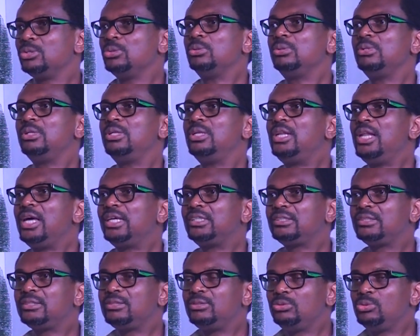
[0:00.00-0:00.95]
So
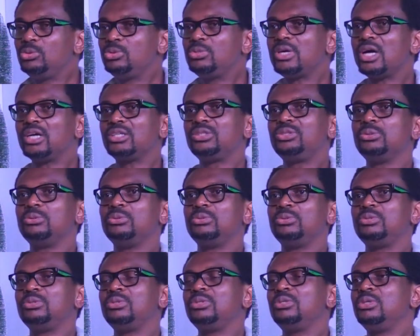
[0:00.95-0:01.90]
let those
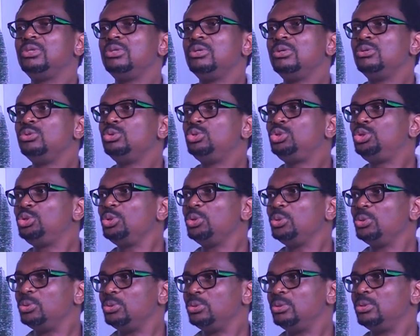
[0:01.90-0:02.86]
actions
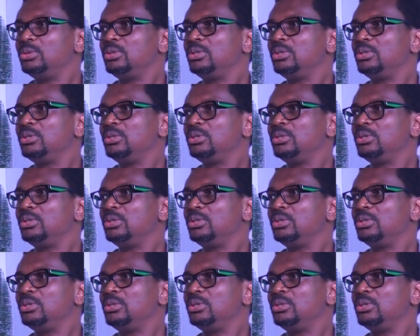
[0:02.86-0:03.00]
show.